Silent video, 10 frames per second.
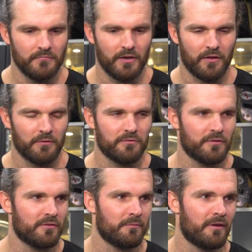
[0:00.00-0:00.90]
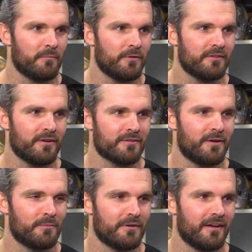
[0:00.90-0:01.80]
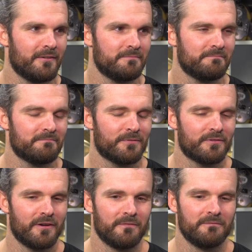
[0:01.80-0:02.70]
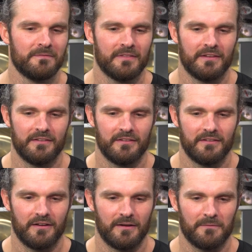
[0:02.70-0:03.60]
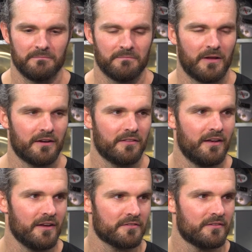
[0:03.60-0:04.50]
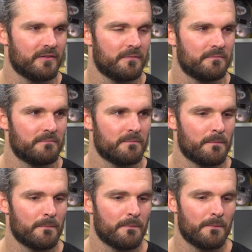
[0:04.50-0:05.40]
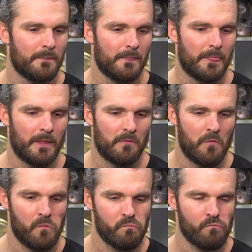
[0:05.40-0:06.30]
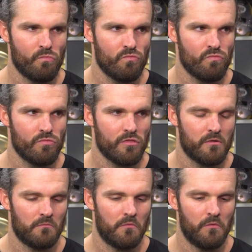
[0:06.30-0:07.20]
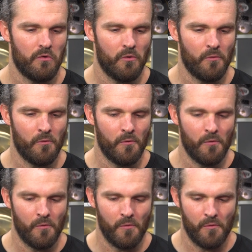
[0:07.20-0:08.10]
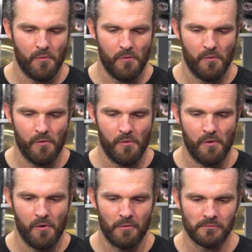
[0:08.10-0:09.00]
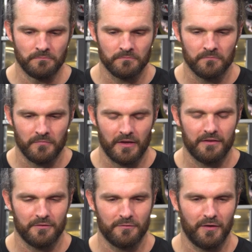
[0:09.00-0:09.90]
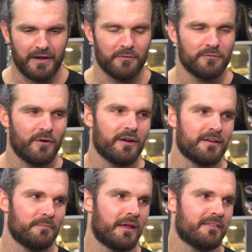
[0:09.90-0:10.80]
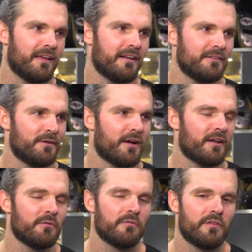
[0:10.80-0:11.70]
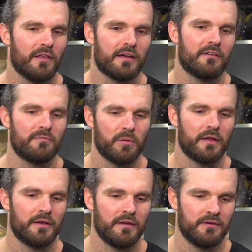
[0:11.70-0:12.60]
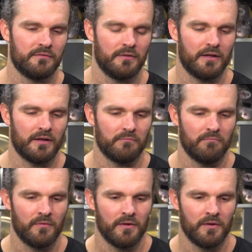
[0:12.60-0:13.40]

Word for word: you know that was for September. It's October now, so um, on to the next. Have you had, in your opinion, more effective months in your career? it's funny. I was talking about that. You know, I don't feel like I've played um,